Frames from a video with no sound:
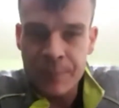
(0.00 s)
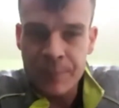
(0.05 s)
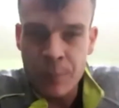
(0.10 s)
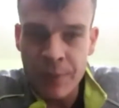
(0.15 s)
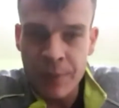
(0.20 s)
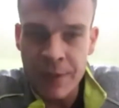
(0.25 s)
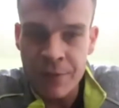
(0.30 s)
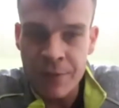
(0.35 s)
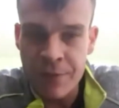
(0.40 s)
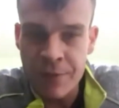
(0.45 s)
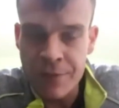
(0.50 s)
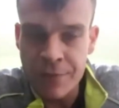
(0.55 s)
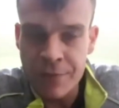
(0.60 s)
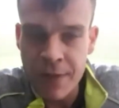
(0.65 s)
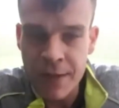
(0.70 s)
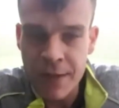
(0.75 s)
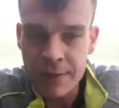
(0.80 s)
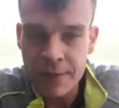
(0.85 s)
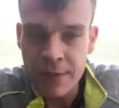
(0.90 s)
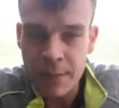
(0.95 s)
with a
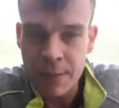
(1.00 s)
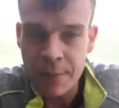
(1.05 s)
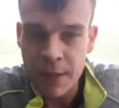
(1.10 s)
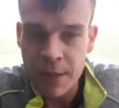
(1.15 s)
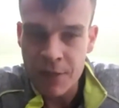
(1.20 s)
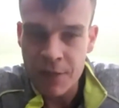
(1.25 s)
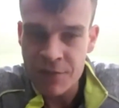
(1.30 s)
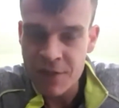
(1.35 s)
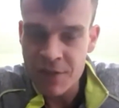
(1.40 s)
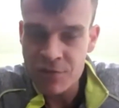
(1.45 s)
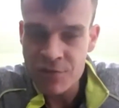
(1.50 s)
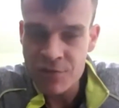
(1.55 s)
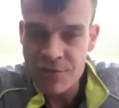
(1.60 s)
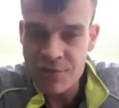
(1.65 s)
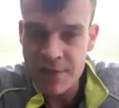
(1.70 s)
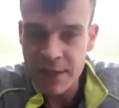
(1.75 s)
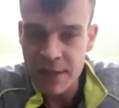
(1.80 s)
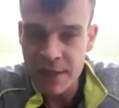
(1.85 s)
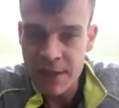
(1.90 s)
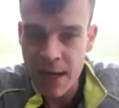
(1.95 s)
refractor because you're just
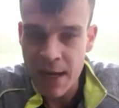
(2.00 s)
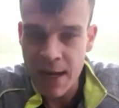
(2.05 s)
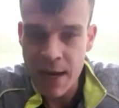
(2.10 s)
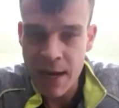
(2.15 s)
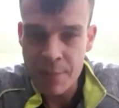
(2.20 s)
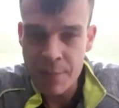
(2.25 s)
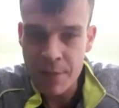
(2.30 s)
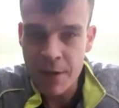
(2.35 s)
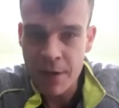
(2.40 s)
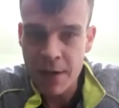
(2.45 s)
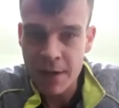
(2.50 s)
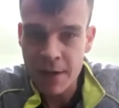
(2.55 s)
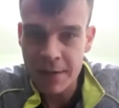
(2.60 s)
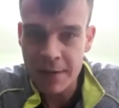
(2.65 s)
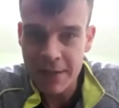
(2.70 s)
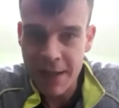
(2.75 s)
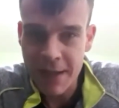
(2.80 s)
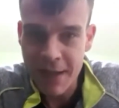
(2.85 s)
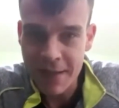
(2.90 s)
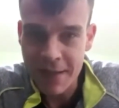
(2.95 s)
sticking your camera on
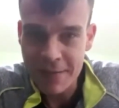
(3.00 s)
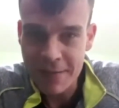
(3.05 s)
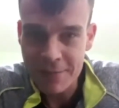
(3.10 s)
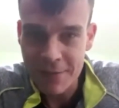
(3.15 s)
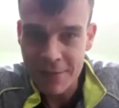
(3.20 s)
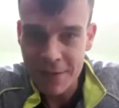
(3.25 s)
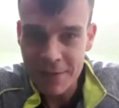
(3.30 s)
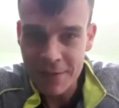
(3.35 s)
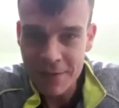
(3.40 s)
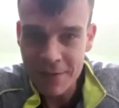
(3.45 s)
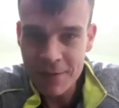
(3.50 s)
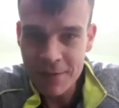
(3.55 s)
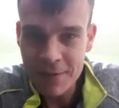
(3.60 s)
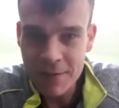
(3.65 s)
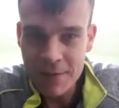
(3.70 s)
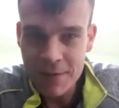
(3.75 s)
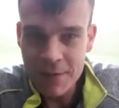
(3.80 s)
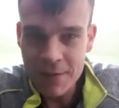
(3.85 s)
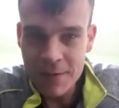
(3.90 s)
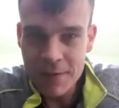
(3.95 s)
the end of it,
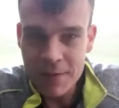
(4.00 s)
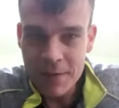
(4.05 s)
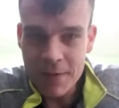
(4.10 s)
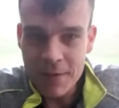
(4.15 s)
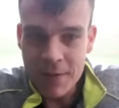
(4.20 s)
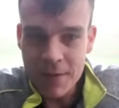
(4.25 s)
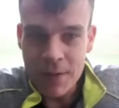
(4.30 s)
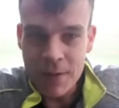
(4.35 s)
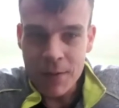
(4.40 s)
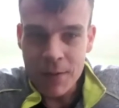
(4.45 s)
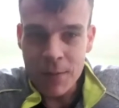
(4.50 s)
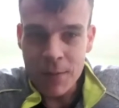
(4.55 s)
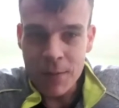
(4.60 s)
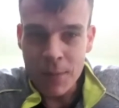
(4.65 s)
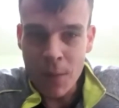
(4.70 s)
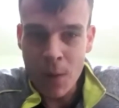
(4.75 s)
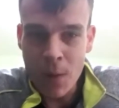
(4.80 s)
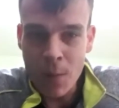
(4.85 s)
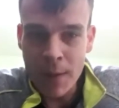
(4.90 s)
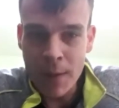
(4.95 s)
you
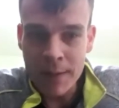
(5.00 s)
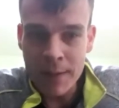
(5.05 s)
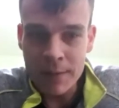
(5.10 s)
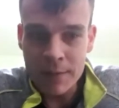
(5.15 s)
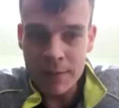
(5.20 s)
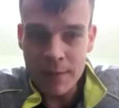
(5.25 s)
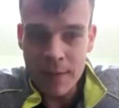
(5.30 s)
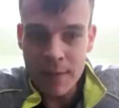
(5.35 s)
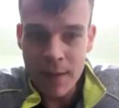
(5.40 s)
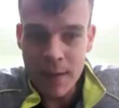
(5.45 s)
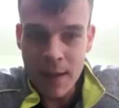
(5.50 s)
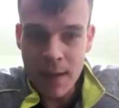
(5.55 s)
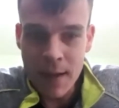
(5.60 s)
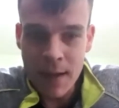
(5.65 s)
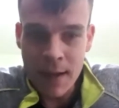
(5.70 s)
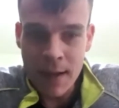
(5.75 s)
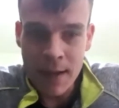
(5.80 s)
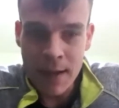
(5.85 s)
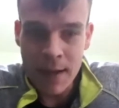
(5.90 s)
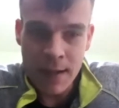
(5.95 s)
know.
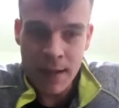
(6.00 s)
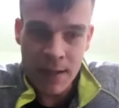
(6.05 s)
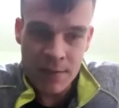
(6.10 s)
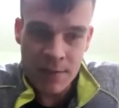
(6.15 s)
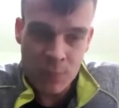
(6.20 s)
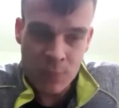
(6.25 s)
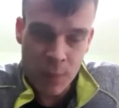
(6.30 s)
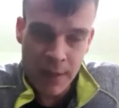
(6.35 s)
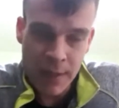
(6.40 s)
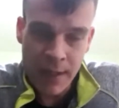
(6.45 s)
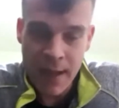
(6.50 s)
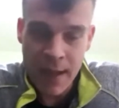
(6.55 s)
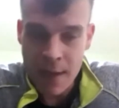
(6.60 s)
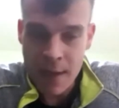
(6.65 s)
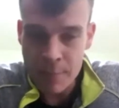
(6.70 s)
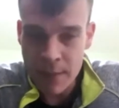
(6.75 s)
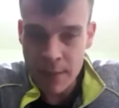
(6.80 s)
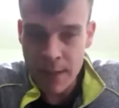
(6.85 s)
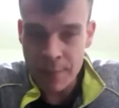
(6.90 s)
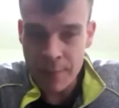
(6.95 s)
And with a
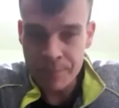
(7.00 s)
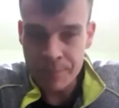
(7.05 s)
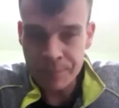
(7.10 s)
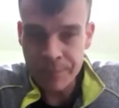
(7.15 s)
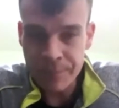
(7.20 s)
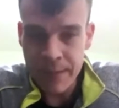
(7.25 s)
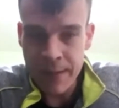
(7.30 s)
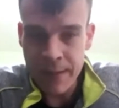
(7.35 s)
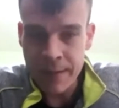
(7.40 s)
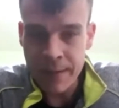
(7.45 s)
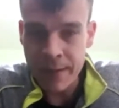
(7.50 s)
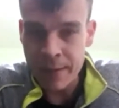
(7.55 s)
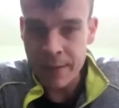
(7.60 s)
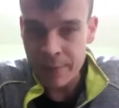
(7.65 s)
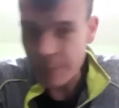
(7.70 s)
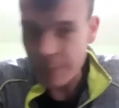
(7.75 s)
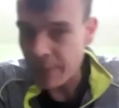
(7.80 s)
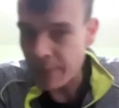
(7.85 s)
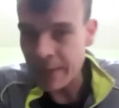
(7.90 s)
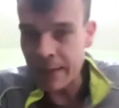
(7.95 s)
camera,
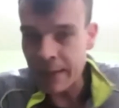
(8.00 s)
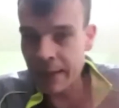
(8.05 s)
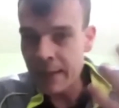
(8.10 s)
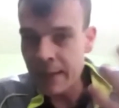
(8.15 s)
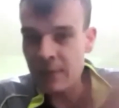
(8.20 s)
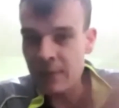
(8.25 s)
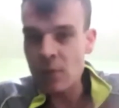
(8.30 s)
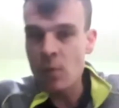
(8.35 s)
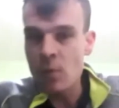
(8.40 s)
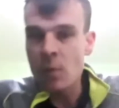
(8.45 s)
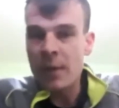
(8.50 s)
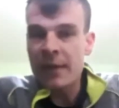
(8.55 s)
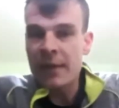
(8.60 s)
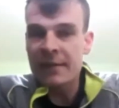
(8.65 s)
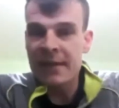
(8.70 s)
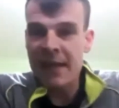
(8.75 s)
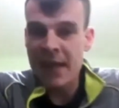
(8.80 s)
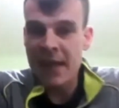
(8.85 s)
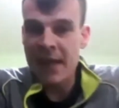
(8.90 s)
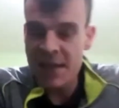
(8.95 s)
you can get do it
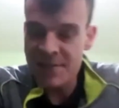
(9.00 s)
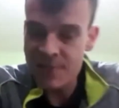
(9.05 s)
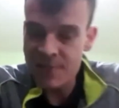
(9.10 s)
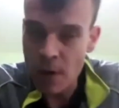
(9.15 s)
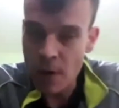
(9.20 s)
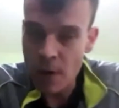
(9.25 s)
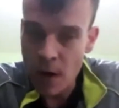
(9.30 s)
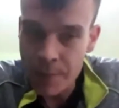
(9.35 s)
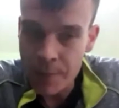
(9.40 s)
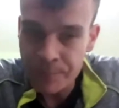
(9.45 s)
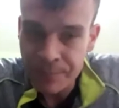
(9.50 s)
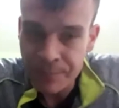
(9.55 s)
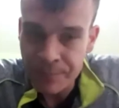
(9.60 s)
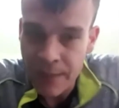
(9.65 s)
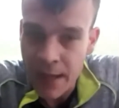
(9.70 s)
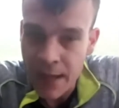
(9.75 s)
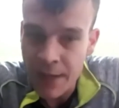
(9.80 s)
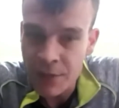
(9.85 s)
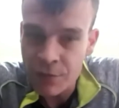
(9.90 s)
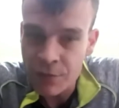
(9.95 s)
with a DSLR
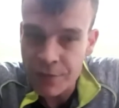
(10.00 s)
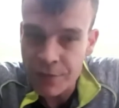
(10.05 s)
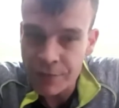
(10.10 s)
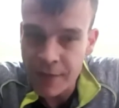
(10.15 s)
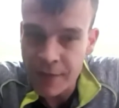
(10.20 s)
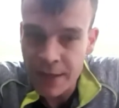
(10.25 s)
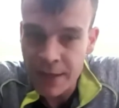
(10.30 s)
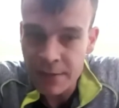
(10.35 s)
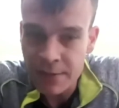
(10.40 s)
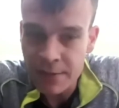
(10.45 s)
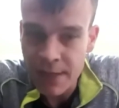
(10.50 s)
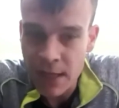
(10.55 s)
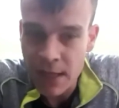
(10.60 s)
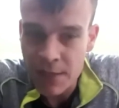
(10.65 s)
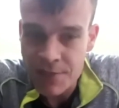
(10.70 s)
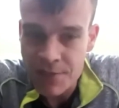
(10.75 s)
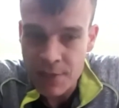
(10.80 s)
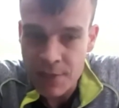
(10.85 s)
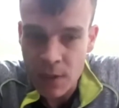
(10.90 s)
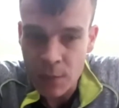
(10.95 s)
and a refractor
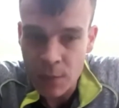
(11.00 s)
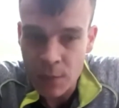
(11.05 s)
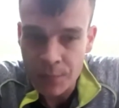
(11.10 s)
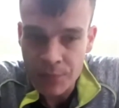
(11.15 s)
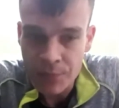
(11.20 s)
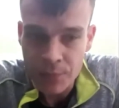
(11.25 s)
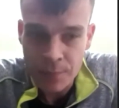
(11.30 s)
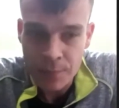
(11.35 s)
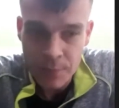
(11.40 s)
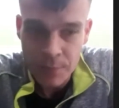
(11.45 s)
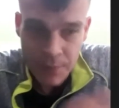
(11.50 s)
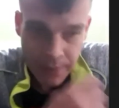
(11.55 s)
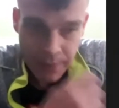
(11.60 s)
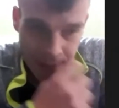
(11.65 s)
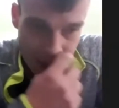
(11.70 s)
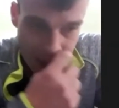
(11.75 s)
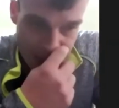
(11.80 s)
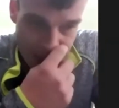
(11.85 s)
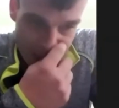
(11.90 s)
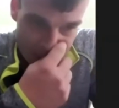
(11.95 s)
telescope, something like
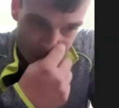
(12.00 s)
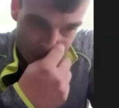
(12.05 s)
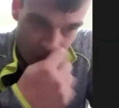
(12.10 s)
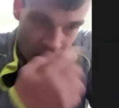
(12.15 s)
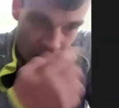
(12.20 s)
a